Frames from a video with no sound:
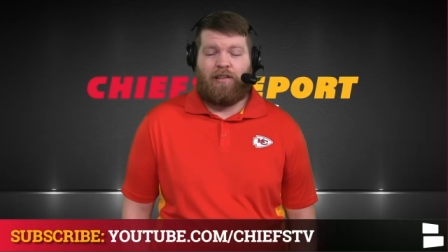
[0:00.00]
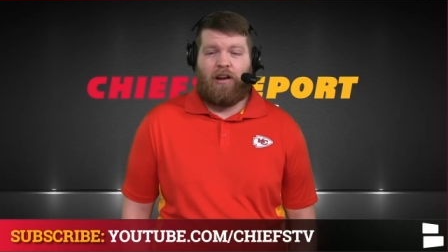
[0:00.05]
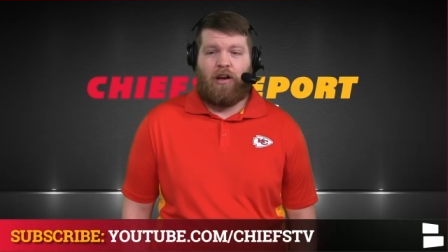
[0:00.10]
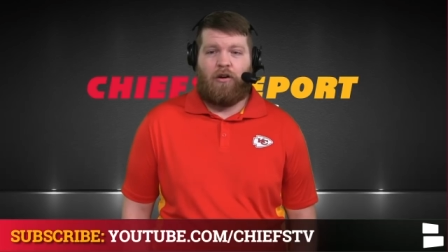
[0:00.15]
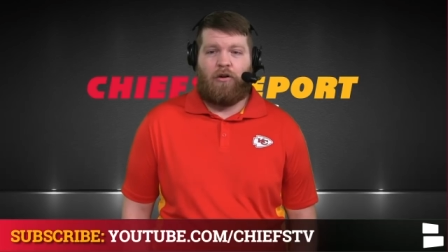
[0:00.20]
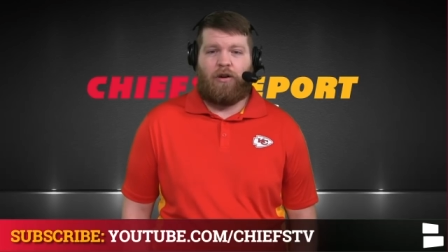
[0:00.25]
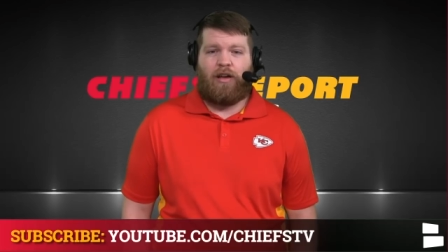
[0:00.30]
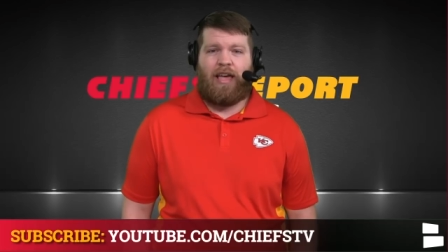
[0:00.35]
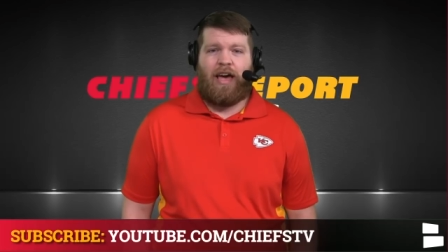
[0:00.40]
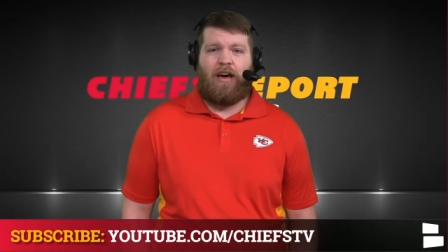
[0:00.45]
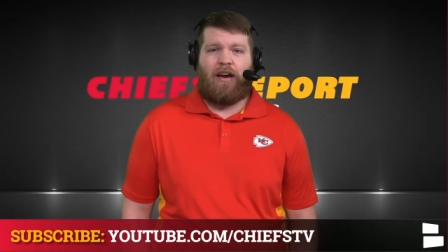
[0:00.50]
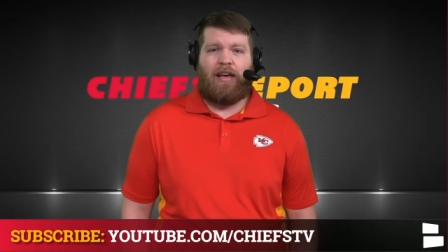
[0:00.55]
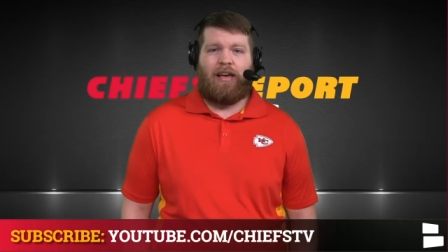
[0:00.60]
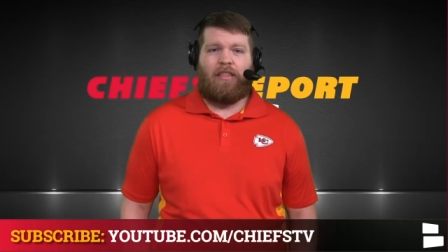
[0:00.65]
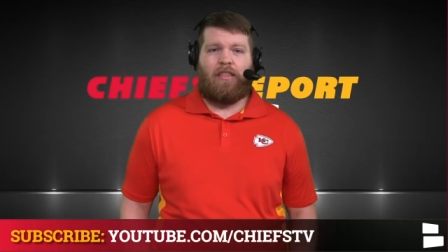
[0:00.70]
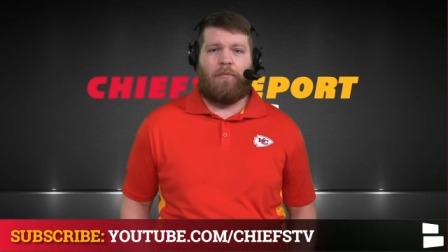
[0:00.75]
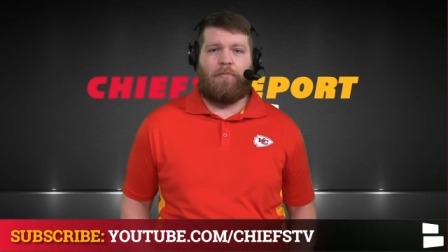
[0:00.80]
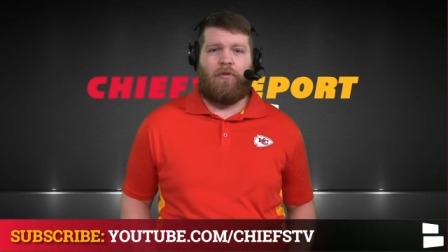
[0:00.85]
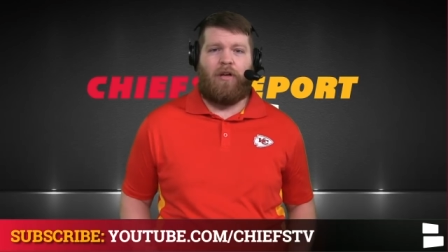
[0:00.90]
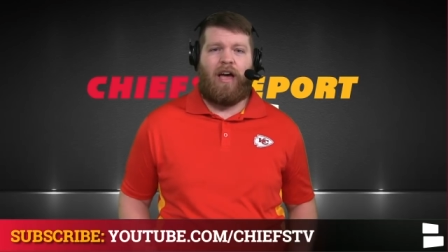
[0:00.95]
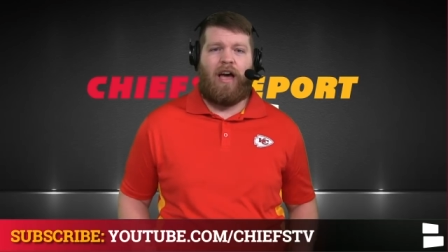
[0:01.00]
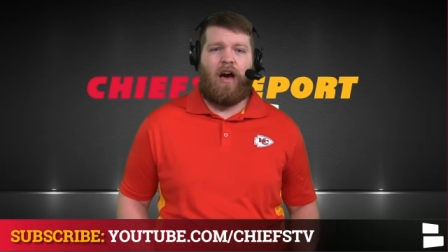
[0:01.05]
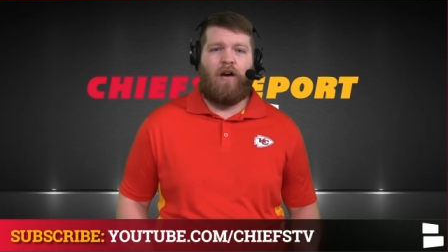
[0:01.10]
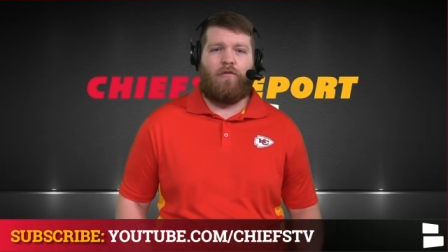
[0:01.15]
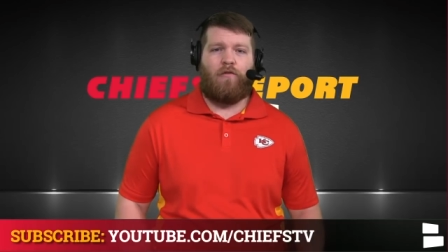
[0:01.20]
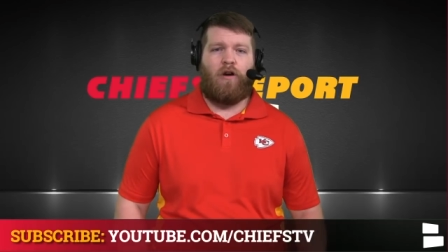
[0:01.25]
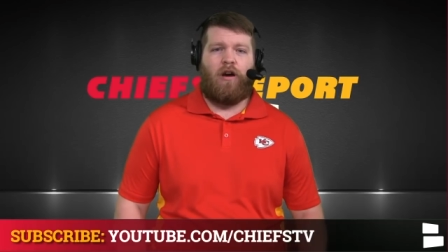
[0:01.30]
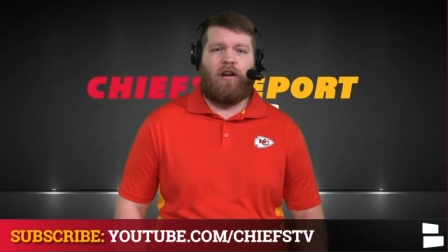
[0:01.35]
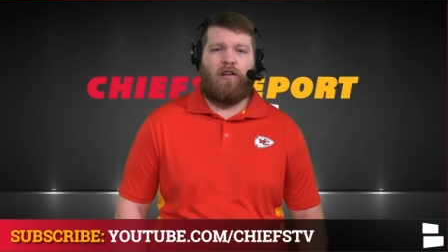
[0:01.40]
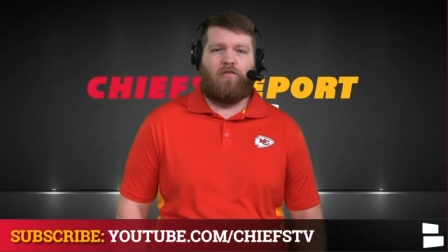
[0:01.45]
you know, counting in the
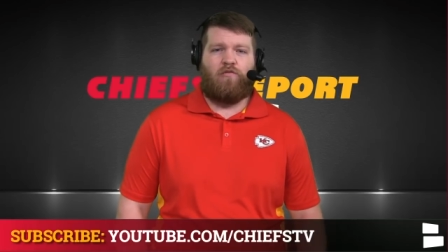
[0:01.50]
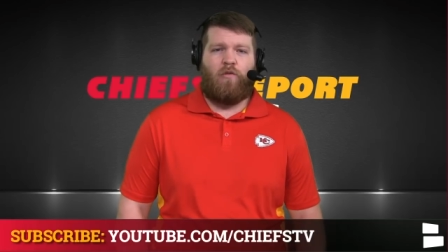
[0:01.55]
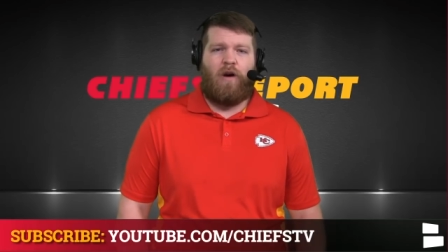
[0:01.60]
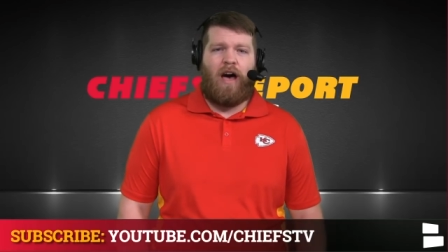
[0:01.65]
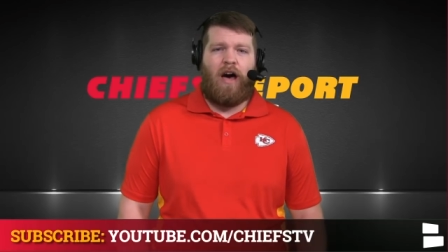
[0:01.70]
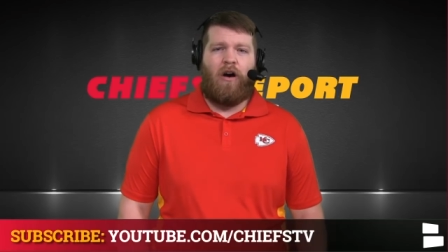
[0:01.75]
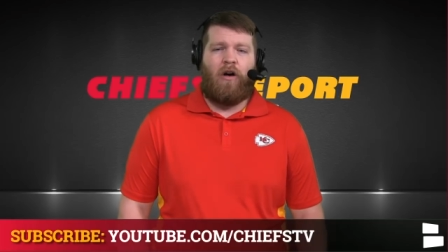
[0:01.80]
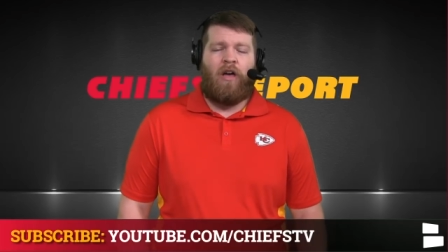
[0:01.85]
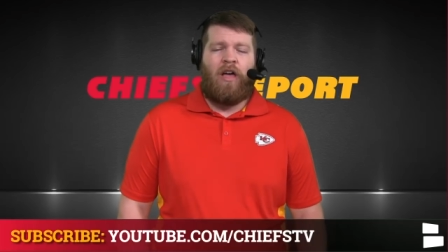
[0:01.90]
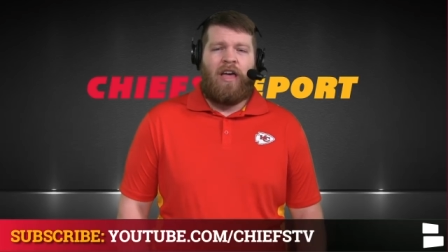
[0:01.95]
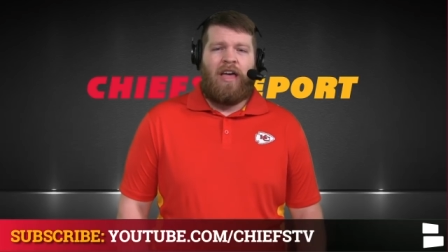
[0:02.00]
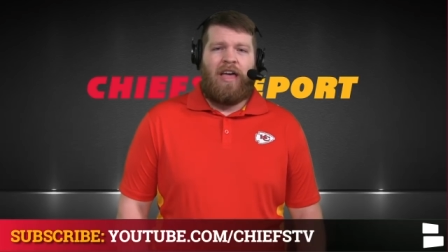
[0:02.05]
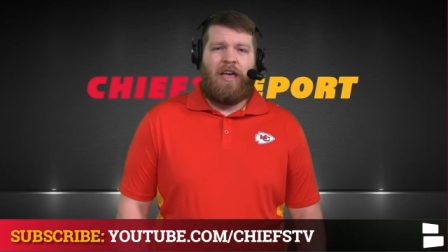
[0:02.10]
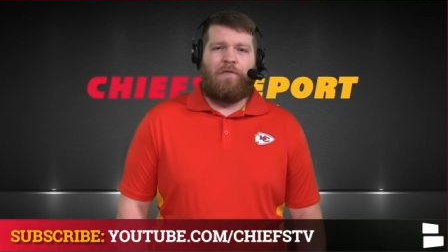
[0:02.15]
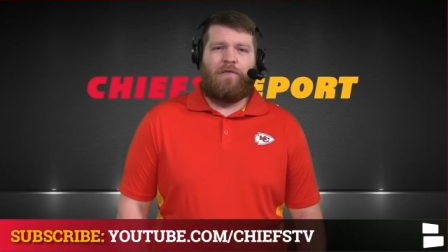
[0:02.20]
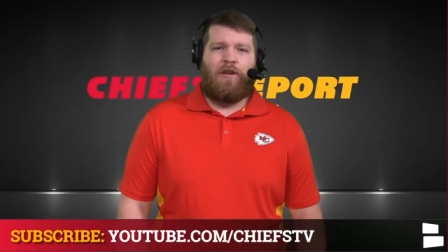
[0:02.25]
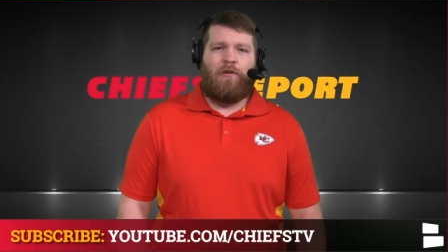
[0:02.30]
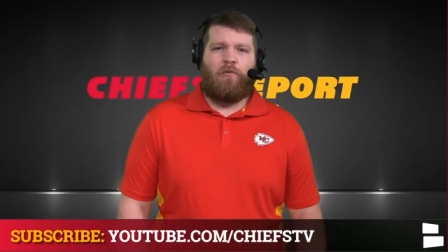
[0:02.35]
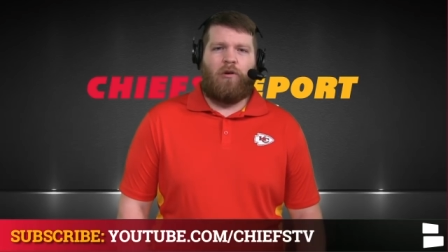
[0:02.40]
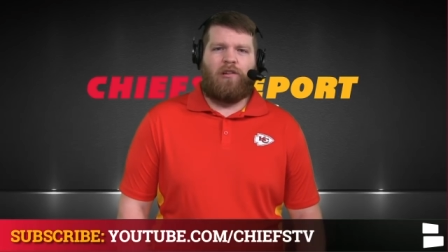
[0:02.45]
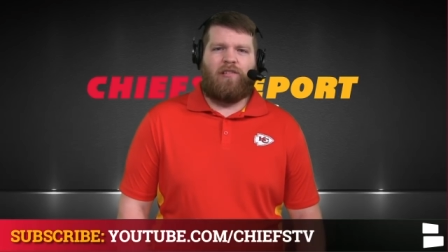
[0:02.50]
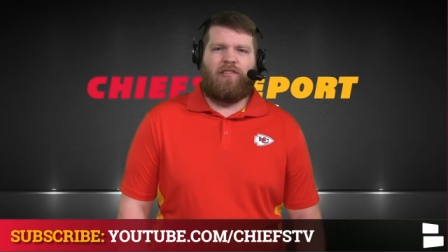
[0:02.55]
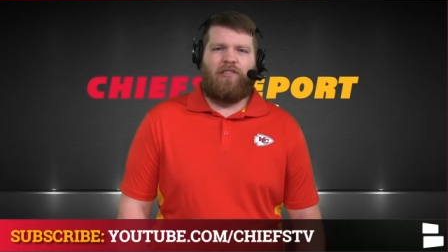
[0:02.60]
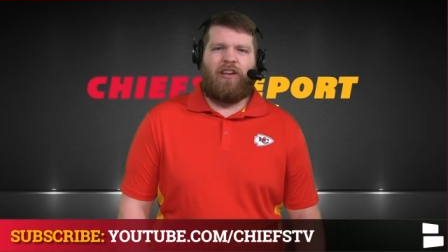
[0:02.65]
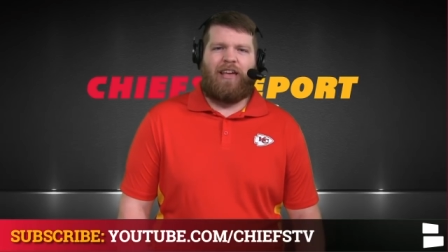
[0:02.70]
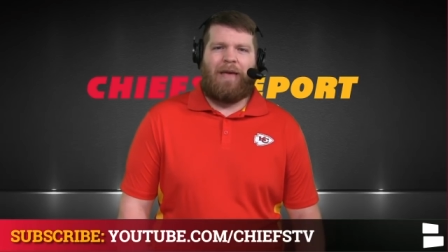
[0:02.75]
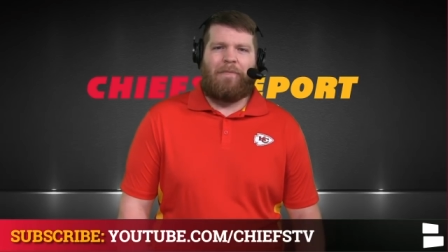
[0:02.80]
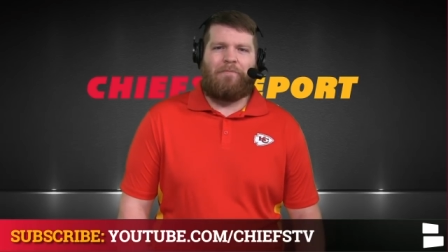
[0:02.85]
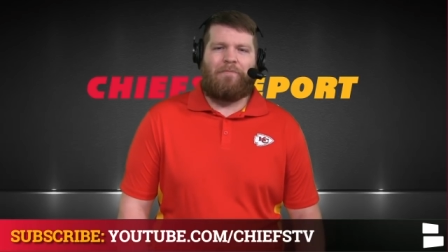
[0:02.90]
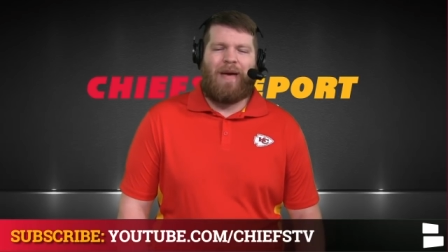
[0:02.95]
playoff run as well, if he wants to
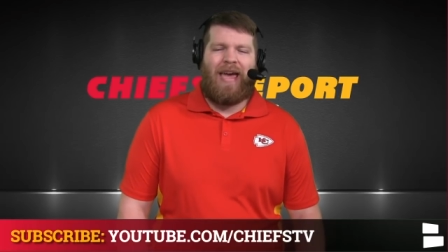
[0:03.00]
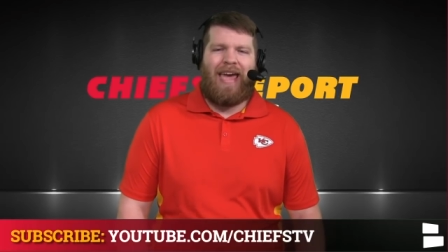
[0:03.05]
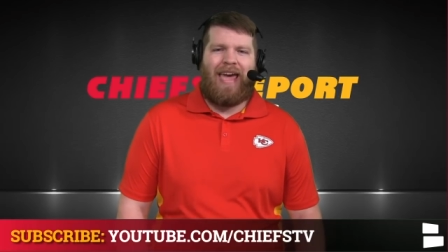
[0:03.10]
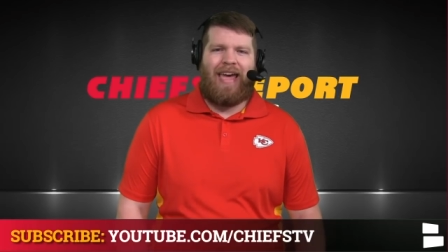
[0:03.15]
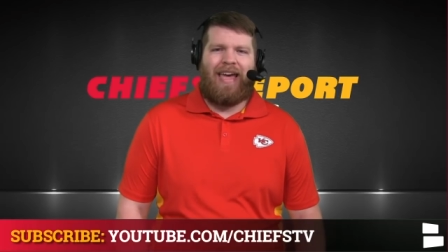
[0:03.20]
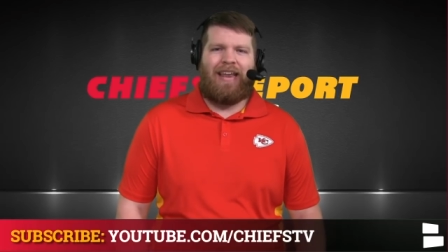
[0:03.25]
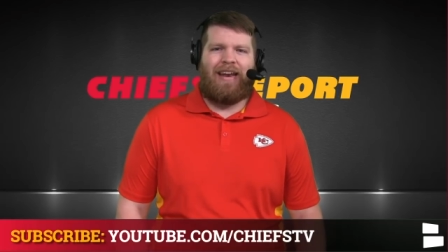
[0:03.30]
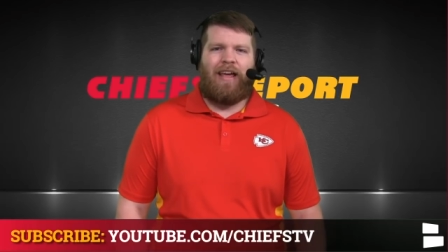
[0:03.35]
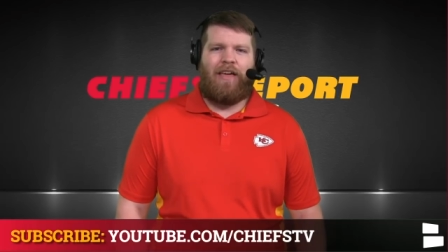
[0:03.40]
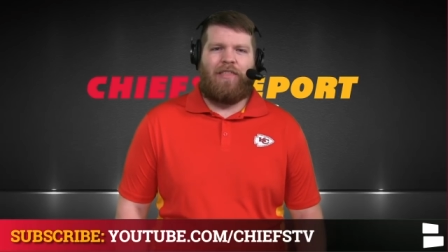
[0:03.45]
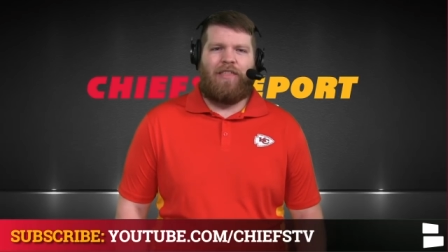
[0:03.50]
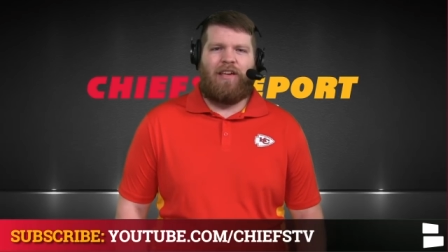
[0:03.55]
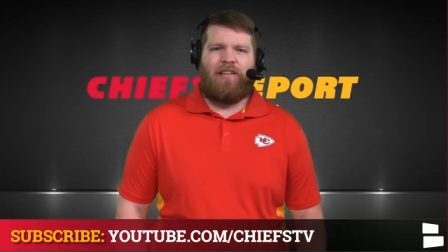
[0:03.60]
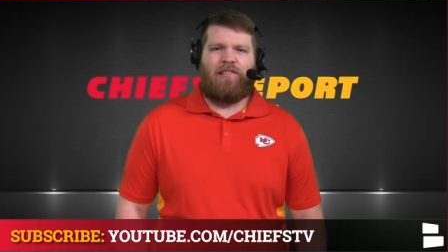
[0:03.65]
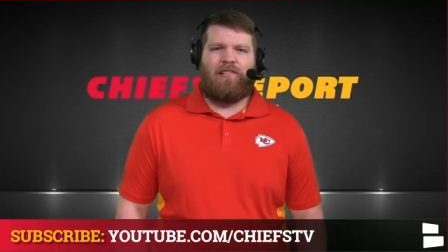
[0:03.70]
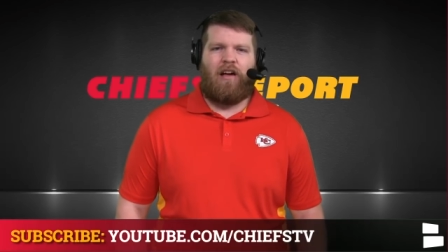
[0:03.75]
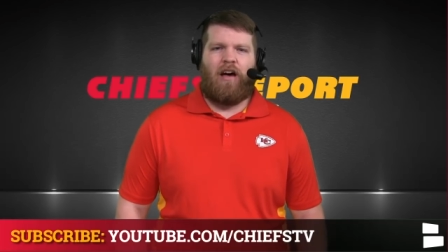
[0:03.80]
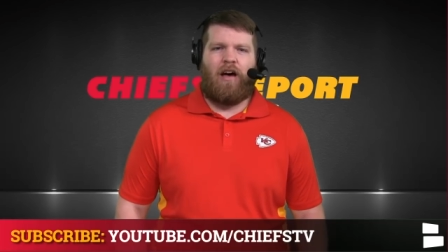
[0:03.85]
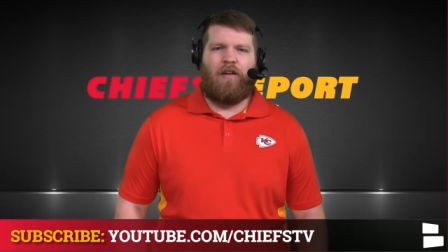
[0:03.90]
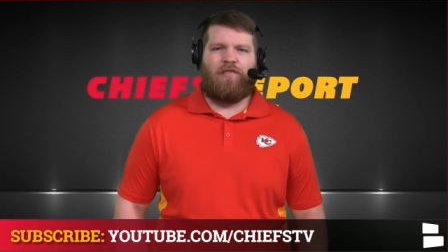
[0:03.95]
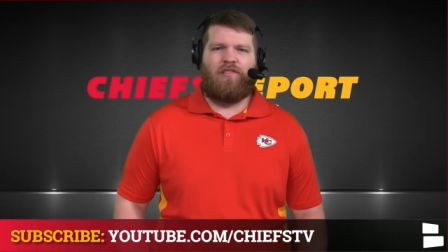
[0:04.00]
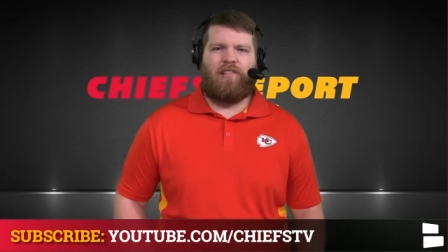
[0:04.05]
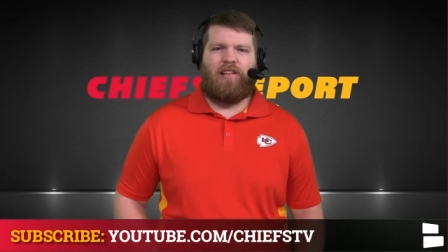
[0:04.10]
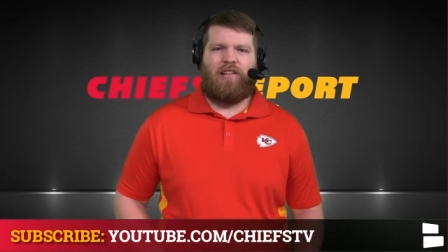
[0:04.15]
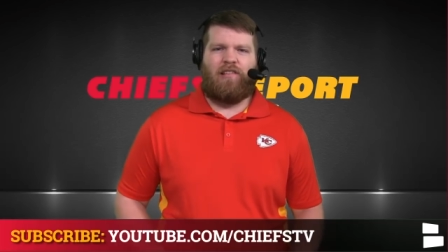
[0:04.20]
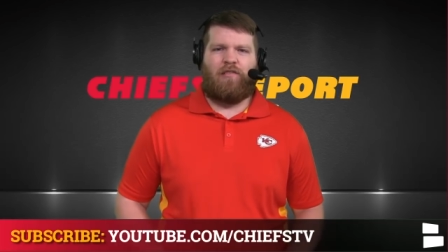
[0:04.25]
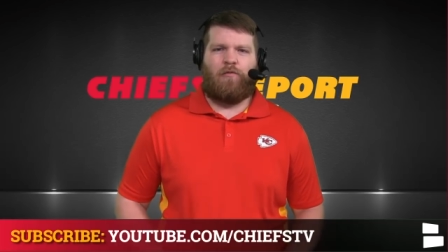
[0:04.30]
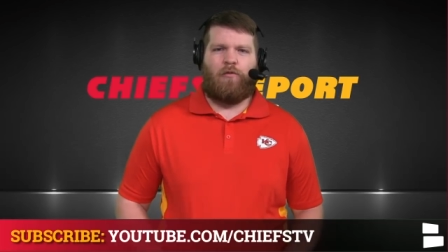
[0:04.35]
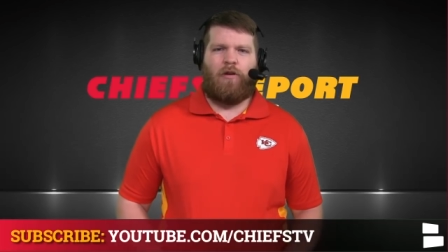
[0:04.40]
get paid this offseason.